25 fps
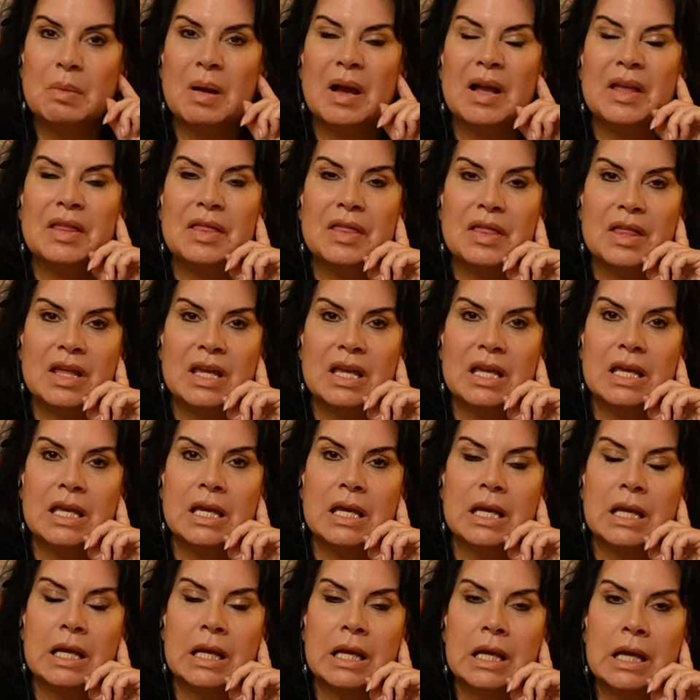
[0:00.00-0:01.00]
by
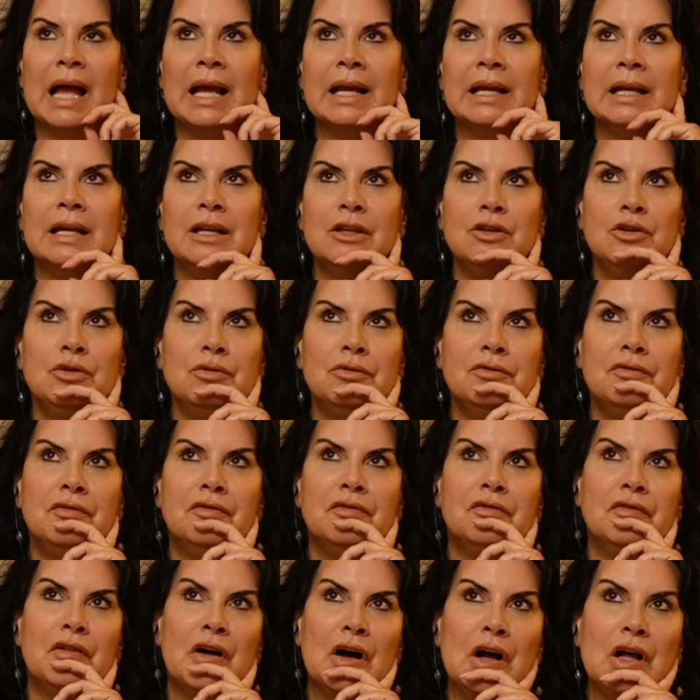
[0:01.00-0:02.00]
thinking. And can you
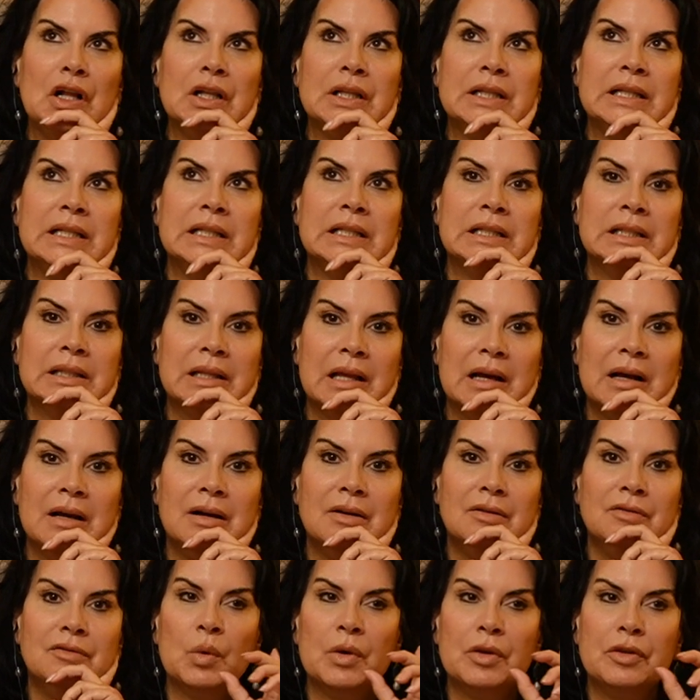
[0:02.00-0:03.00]
fall in
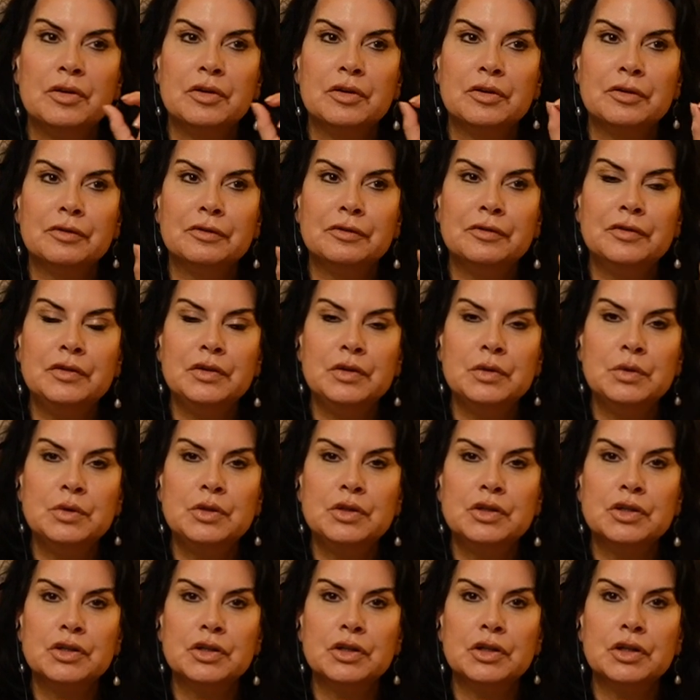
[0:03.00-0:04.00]
love with your
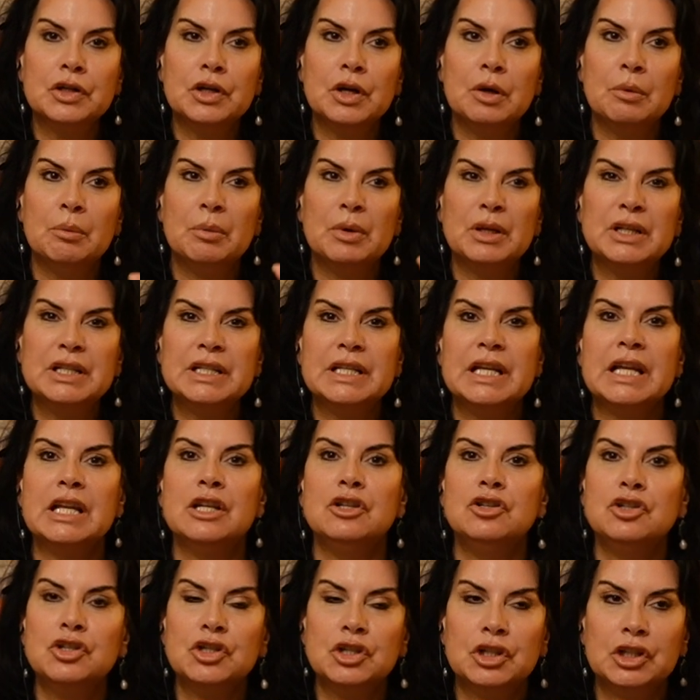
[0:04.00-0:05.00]
future
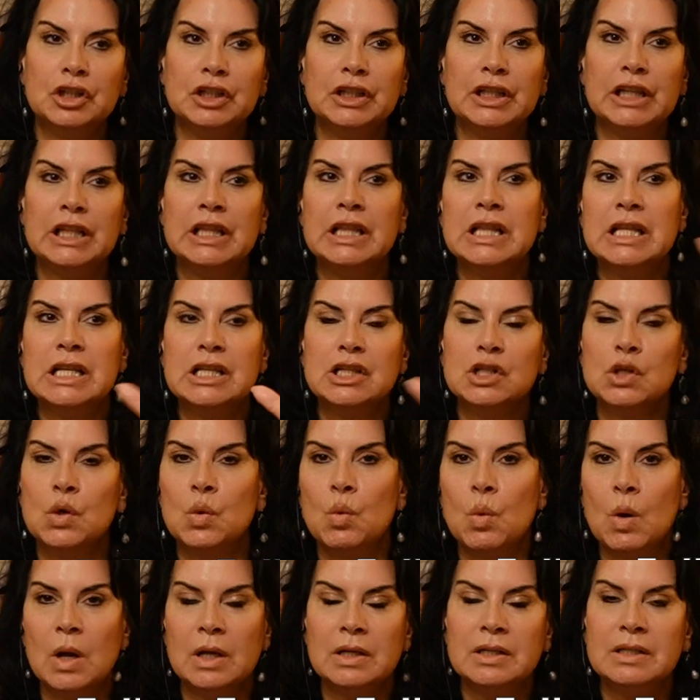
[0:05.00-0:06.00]
potential in this
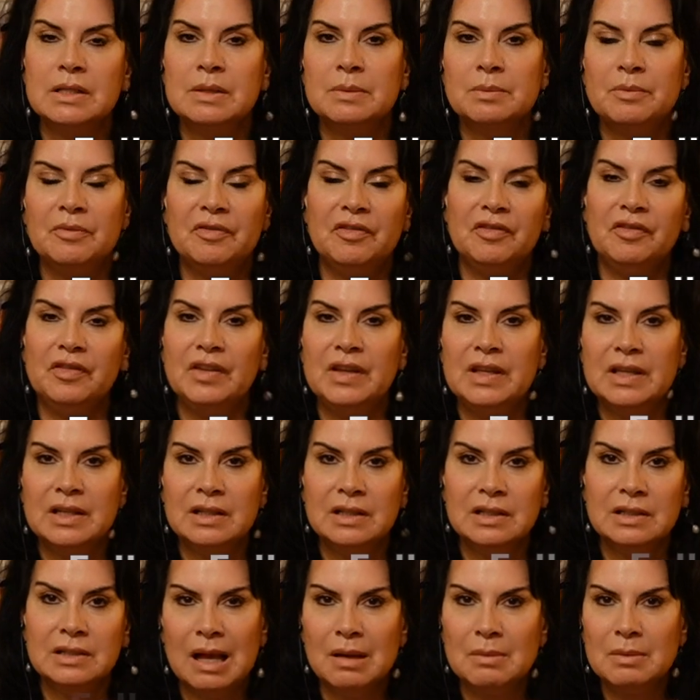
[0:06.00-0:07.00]
quantum
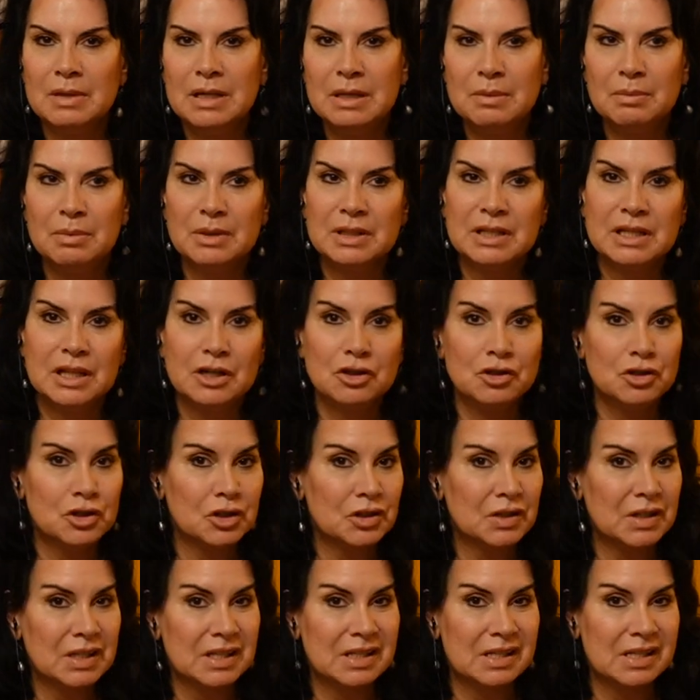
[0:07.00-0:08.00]
field? How many
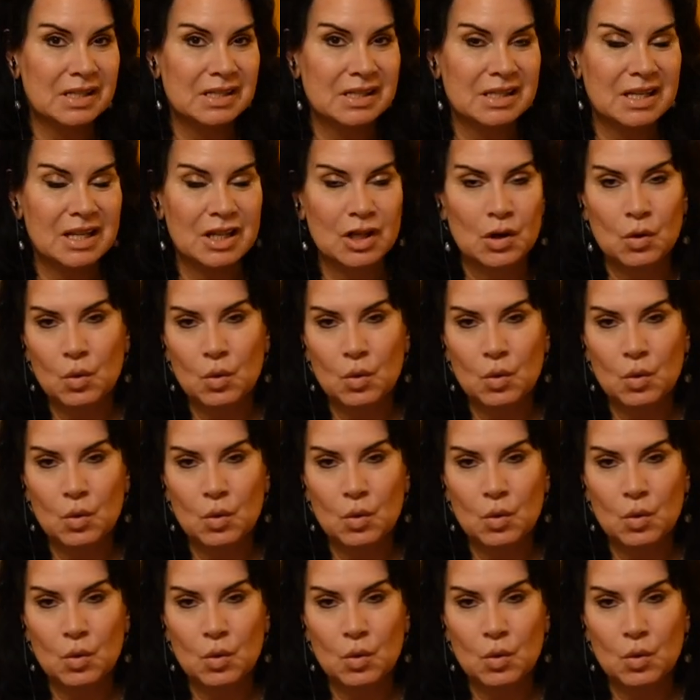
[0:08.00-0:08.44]
potentials exist in the